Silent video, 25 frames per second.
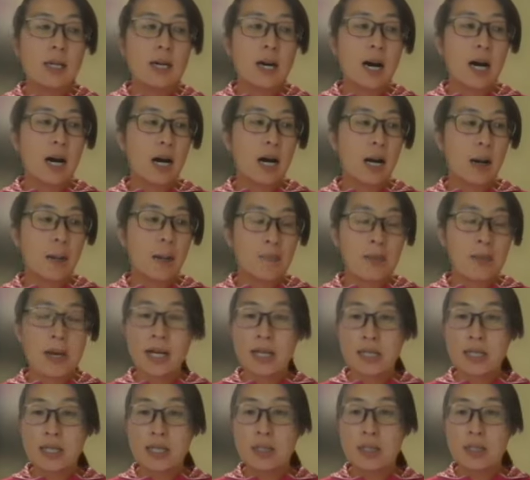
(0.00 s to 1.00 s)
uh, pay
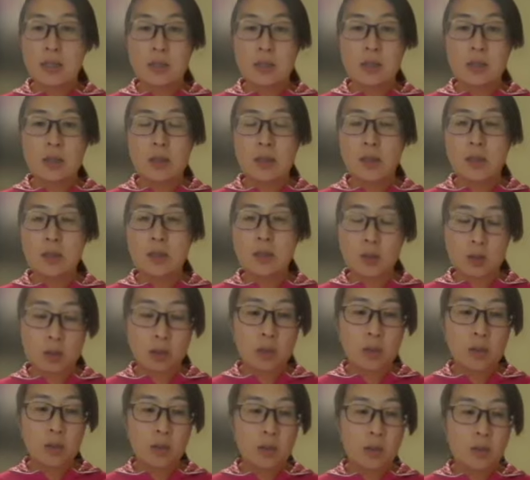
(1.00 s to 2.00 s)
attention
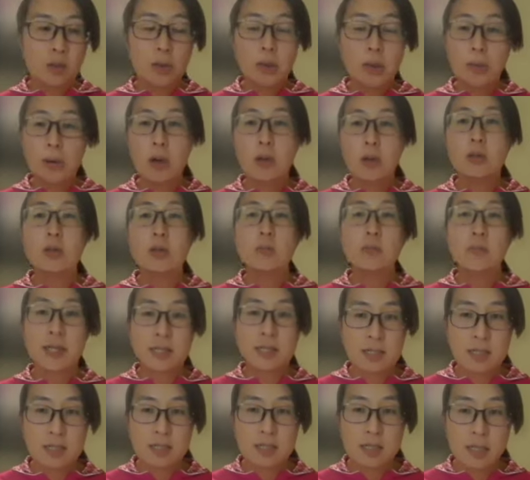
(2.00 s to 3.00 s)
to promote
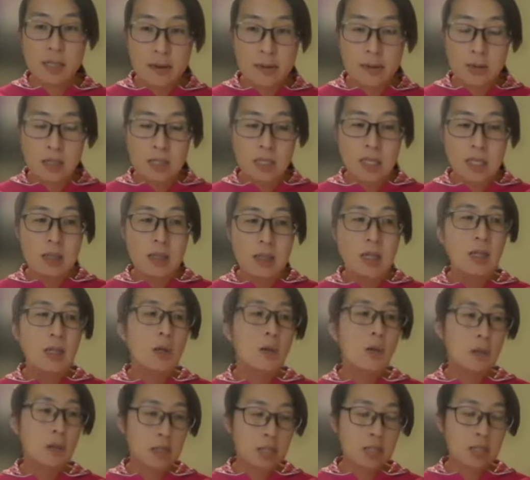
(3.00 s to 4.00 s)
patient safety,
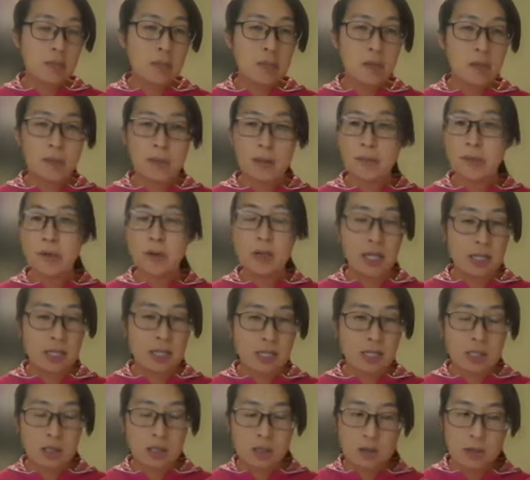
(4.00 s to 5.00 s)
quality improvement for any
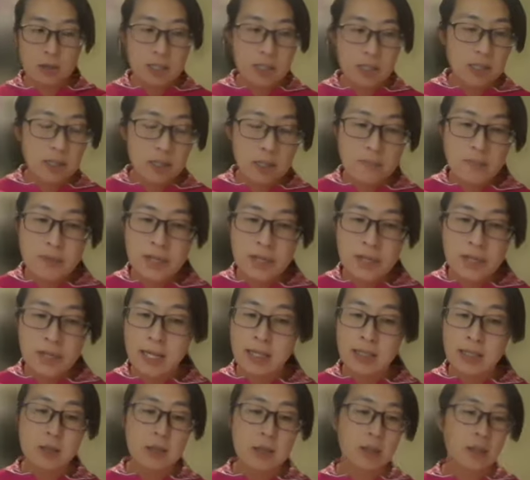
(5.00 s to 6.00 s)
situation and,